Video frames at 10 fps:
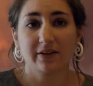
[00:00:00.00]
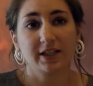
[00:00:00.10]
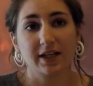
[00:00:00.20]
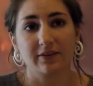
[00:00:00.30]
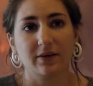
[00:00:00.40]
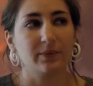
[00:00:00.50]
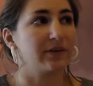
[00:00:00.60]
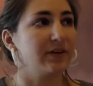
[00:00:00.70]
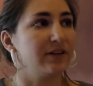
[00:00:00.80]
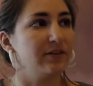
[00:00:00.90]
right now, and then we're
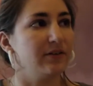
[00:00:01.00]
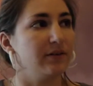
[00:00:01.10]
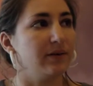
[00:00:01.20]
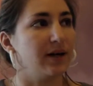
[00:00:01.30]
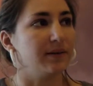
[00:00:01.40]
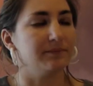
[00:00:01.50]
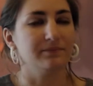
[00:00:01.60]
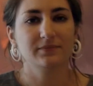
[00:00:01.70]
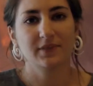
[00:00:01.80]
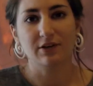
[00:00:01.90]
going to
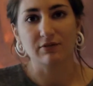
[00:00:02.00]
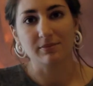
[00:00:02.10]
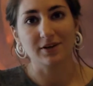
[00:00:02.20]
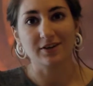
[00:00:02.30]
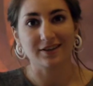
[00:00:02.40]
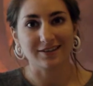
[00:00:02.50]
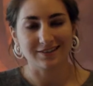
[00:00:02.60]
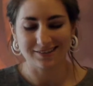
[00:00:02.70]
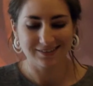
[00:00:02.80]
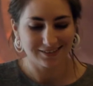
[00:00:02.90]
hear from the artist.
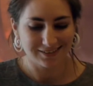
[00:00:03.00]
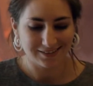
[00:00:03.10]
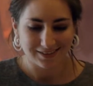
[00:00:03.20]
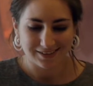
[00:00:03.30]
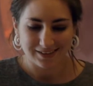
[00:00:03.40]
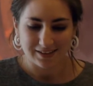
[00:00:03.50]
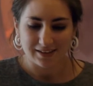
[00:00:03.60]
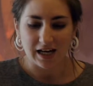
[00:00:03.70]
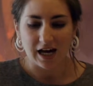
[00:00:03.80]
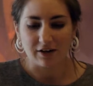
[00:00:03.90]

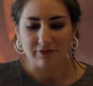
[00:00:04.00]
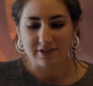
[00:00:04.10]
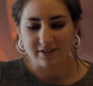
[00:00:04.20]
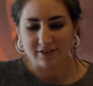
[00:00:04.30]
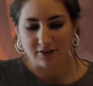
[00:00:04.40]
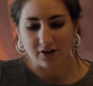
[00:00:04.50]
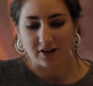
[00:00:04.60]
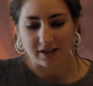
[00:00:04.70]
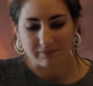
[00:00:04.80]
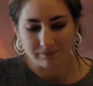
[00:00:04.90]
Alpha
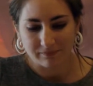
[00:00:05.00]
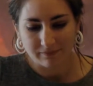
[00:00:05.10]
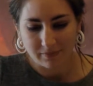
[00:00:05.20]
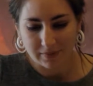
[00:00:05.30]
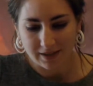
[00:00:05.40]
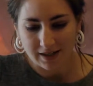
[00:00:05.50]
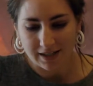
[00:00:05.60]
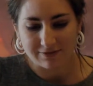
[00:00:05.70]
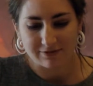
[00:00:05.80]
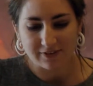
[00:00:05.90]
Centauri. I
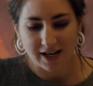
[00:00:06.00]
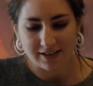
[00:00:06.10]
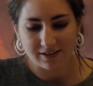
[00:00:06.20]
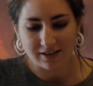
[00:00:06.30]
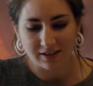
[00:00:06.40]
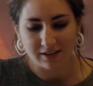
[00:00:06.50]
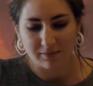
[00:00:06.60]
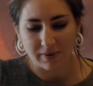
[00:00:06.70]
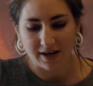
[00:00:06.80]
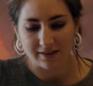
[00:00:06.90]
am fascinated
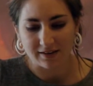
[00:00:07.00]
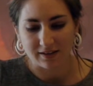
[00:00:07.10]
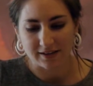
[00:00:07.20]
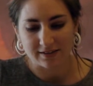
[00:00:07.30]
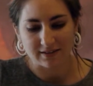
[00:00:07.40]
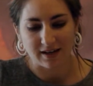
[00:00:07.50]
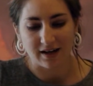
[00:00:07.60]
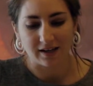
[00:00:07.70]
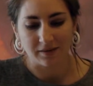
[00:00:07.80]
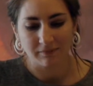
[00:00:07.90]
by the night
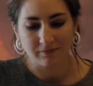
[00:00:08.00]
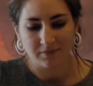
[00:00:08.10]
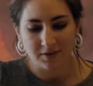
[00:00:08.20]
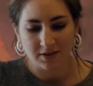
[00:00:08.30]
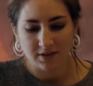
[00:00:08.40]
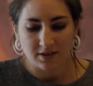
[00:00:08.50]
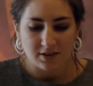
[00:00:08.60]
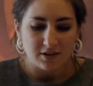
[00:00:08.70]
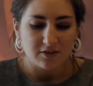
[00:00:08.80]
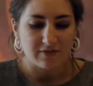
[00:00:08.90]
sky,
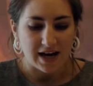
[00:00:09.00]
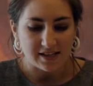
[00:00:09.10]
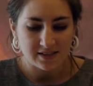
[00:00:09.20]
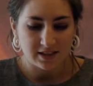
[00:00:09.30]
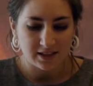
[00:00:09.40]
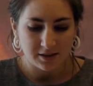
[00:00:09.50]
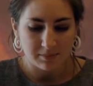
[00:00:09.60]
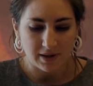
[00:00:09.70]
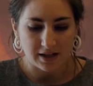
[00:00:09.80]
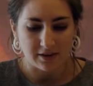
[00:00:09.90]
fascinated
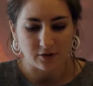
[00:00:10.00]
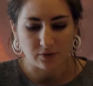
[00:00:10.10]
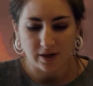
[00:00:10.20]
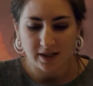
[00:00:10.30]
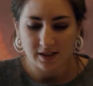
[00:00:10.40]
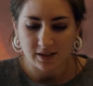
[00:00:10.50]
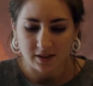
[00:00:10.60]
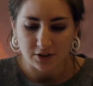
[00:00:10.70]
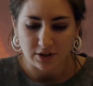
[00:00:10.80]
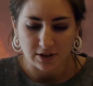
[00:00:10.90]
by the great
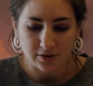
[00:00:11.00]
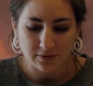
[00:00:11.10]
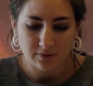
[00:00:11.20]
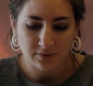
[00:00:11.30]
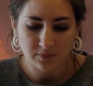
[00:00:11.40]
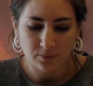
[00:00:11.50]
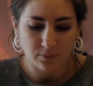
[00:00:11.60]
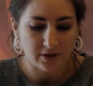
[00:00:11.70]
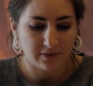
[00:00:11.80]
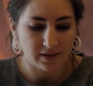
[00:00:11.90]
unknown
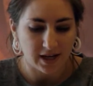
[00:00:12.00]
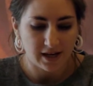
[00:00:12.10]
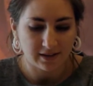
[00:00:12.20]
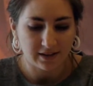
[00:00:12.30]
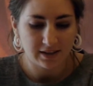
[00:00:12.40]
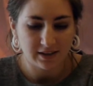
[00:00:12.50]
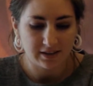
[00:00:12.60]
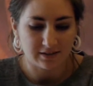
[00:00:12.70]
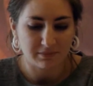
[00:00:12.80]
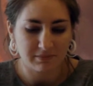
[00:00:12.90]
where reality
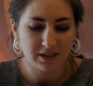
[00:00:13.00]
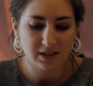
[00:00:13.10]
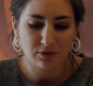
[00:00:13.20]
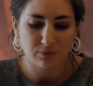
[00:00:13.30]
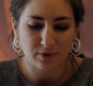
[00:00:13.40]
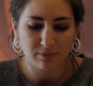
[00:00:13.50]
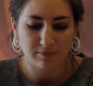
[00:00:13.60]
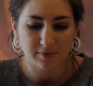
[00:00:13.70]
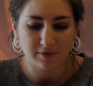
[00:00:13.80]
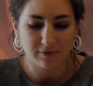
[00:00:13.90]
is making
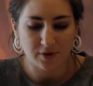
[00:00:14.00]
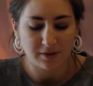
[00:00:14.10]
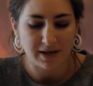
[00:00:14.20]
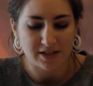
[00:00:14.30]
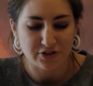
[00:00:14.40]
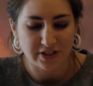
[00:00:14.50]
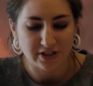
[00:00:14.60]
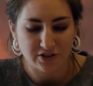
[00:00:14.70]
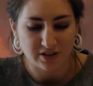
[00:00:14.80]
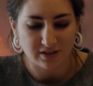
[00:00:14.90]
room for
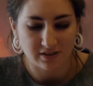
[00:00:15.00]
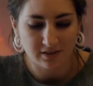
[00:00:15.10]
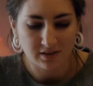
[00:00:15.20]
imagination,